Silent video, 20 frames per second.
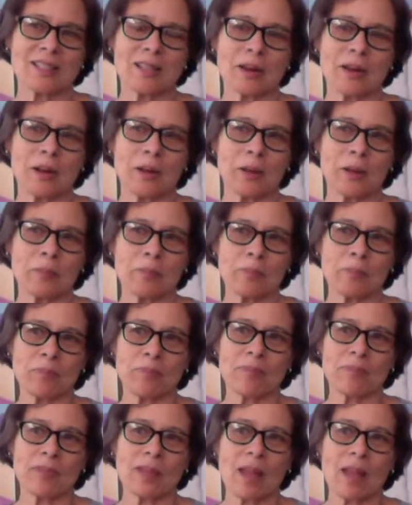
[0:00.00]

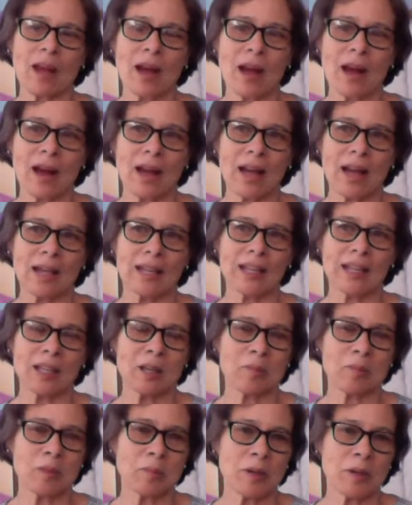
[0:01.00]
I am
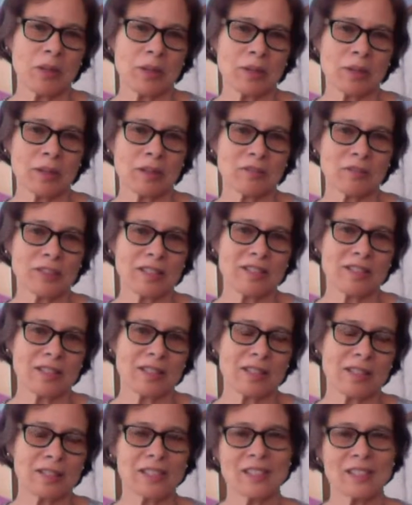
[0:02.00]
the mother of a
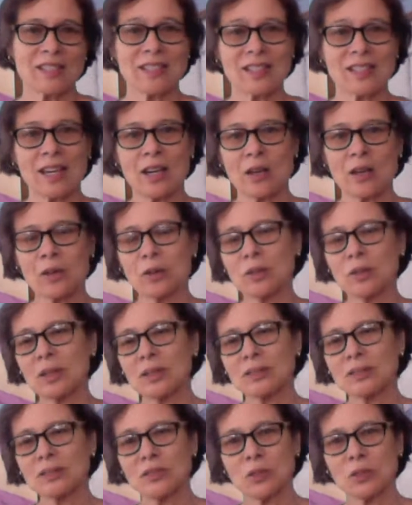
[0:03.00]
son. He's now
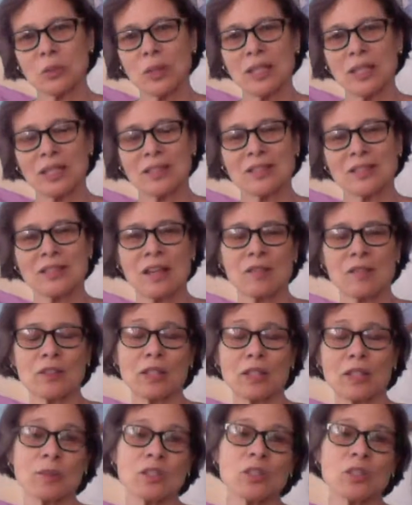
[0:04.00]
27,
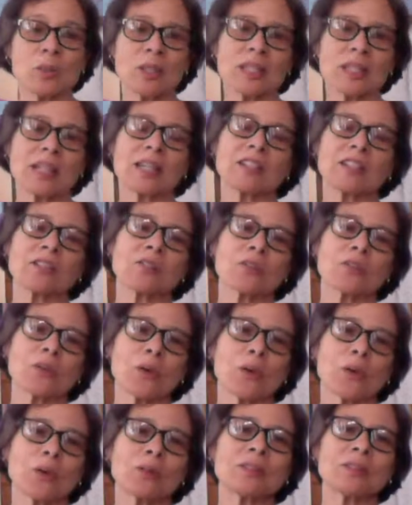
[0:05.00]
almost 28 years
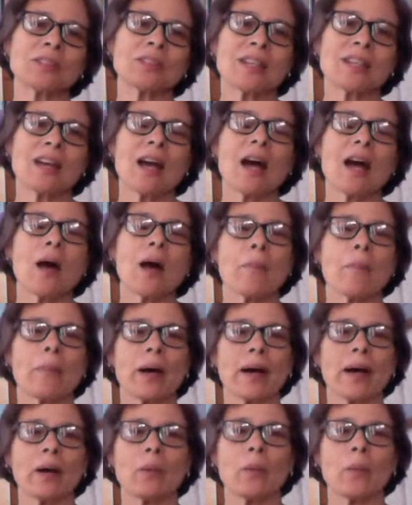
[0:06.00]
old.
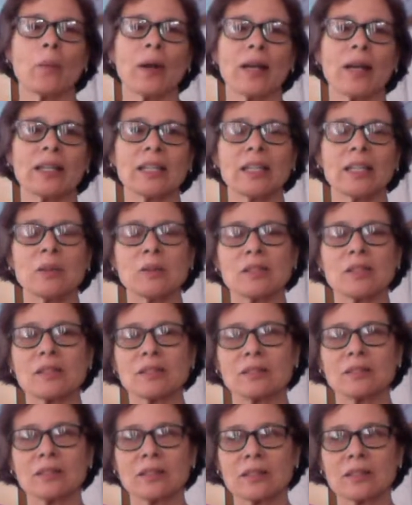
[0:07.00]
But when he was a
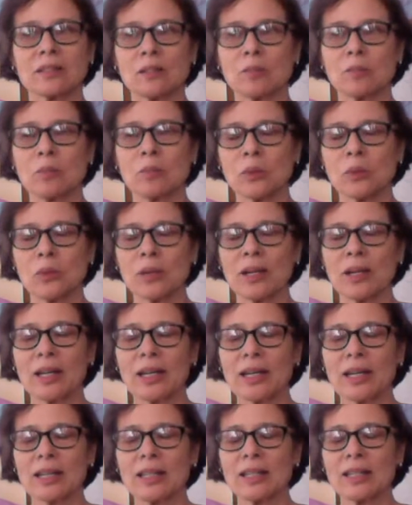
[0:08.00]
little
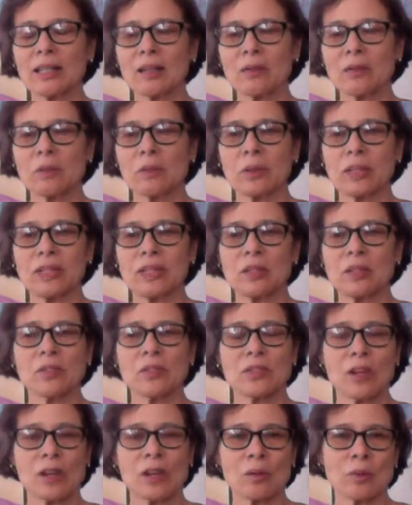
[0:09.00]
boy, when he was
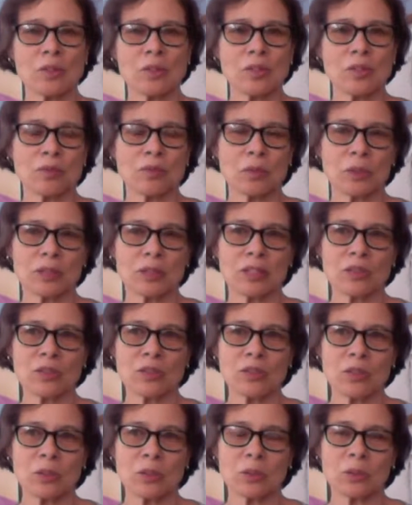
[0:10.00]
almost 4 years
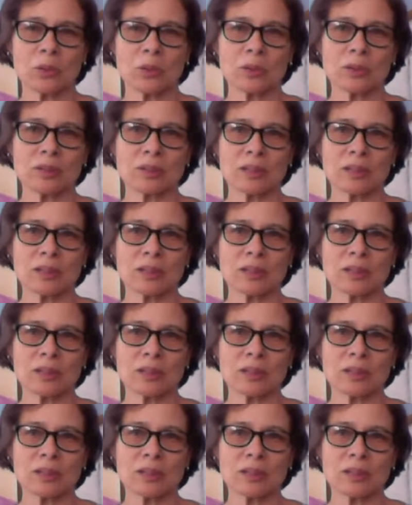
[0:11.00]
old,